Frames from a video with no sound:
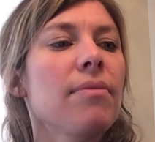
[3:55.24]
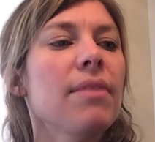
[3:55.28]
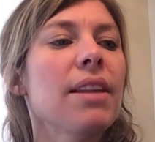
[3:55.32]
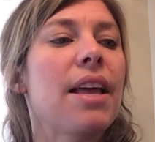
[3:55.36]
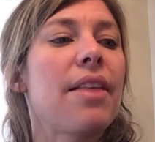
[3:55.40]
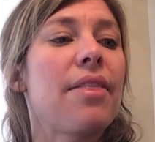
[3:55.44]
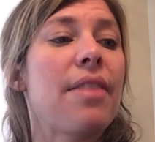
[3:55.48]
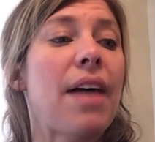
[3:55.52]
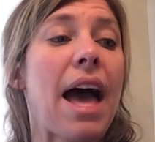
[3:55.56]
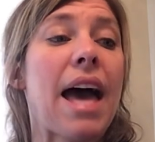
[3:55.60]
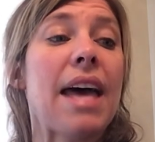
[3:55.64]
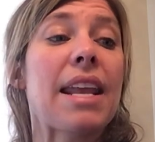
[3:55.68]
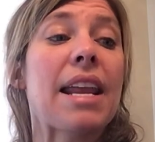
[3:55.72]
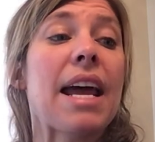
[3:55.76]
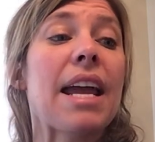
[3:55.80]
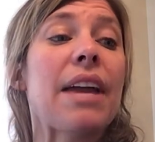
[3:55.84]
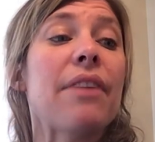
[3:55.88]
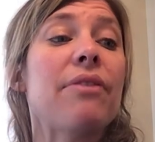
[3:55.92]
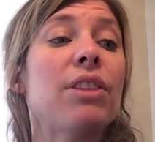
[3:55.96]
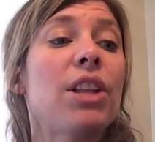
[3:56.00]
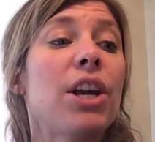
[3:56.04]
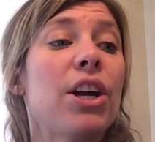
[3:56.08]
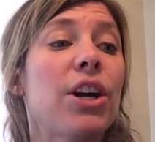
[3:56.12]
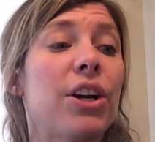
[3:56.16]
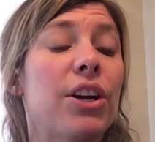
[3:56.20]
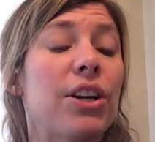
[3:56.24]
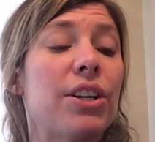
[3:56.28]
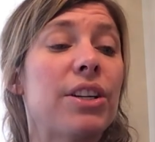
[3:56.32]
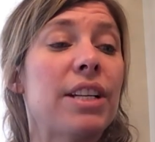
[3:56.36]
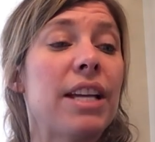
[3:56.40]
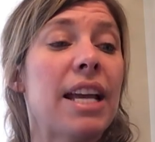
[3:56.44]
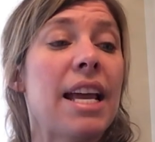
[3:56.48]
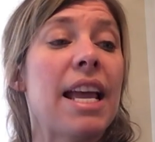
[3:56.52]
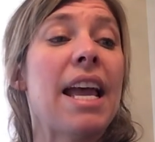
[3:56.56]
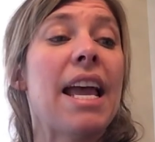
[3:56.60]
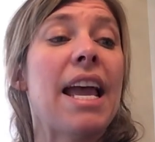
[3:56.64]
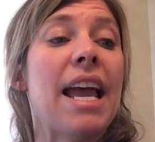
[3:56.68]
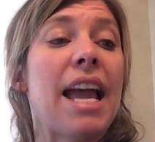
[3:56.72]
That I have learned
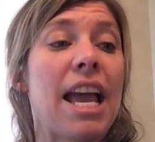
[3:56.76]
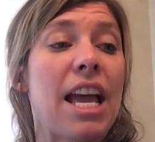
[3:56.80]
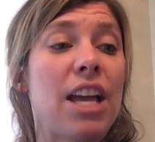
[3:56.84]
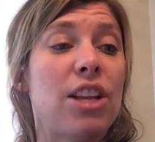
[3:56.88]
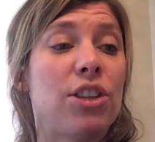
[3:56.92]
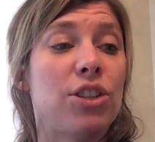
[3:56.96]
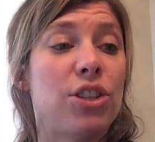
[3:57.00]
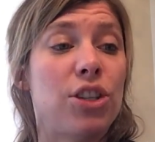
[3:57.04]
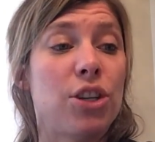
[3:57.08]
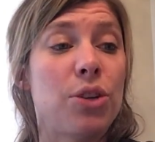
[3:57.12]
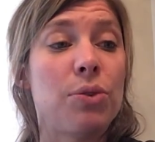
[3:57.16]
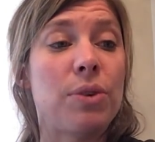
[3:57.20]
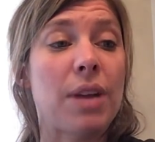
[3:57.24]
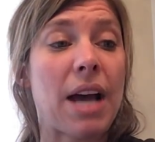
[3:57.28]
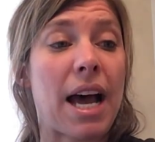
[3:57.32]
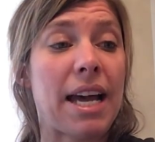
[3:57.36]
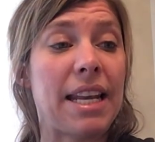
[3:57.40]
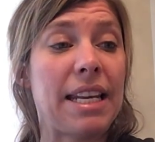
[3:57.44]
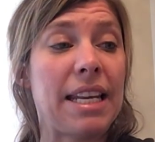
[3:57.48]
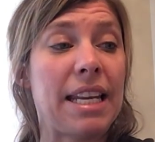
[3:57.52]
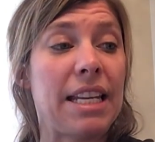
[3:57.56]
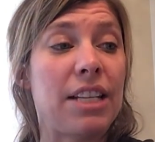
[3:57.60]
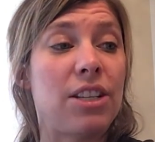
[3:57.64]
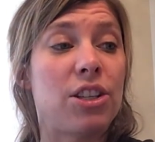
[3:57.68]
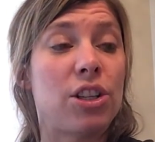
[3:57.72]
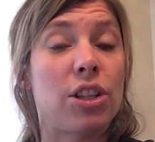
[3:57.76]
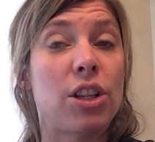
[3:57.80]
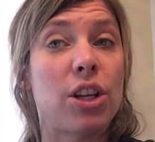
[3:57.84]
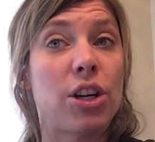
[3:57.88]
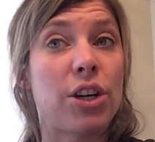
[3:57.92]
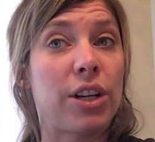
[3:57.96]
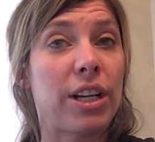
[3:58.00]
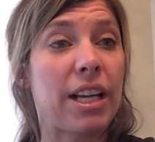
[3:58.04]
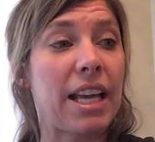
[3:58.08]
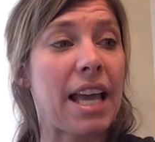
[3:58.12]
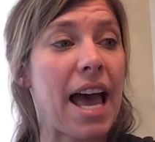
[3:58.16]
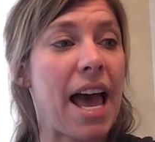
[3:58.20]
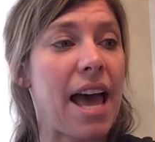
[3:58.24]
and do not need to learn
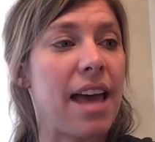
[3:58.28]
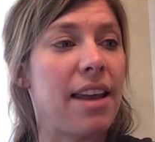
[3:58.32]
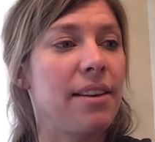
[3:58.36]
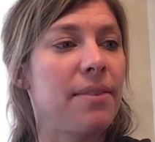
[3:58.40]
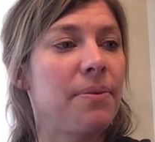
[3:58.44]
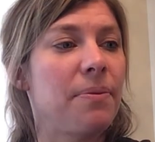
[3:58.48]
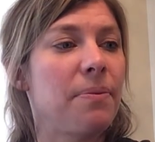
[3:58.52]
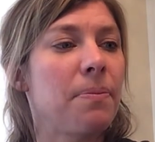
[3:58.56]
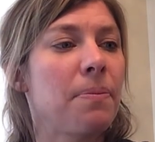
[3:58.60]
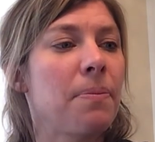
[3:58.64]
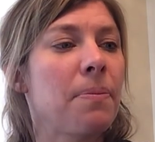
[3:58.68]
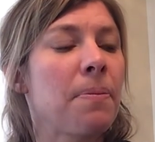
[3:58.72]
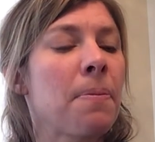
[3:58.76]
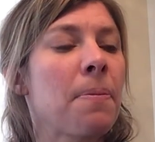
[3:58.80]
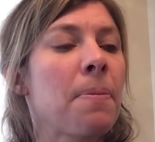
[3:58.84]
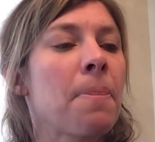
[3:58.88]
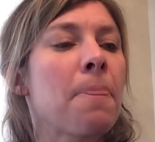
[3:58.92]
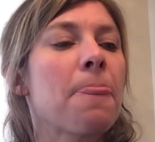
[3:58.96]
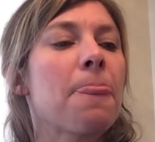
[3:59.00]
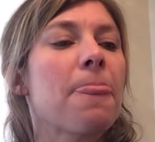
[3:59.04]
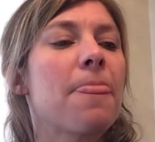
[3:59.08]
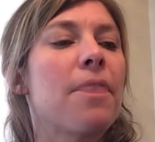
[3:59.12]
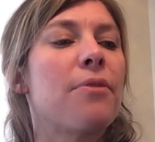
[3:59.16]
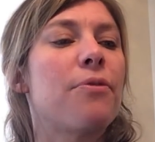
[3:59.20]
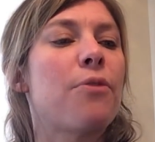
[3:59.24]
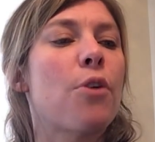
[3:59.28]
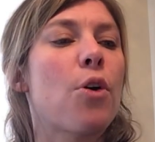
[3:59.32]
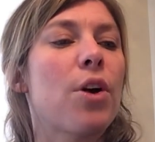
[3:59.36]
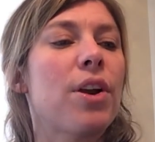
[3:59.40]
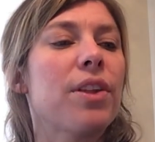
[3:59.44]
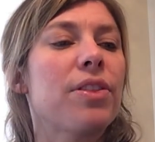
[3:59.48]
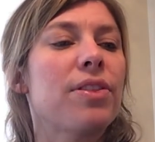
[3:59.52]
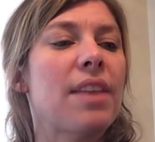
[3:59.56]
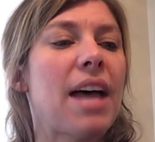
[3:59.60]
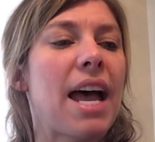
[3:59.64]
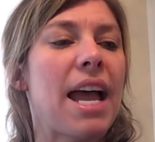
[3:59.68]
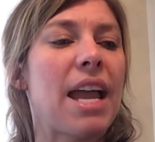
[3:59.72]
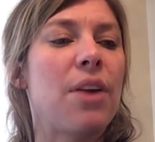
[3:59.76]
again. The
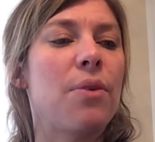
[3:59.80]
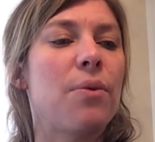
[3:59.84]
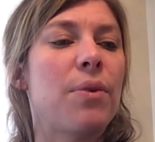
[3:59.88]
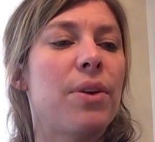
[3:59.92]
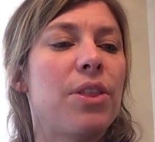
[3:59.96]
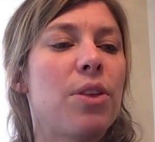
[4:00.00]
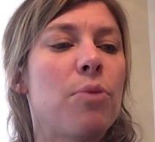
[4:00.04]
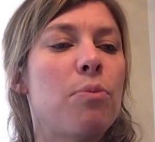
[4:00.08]
4th night, when the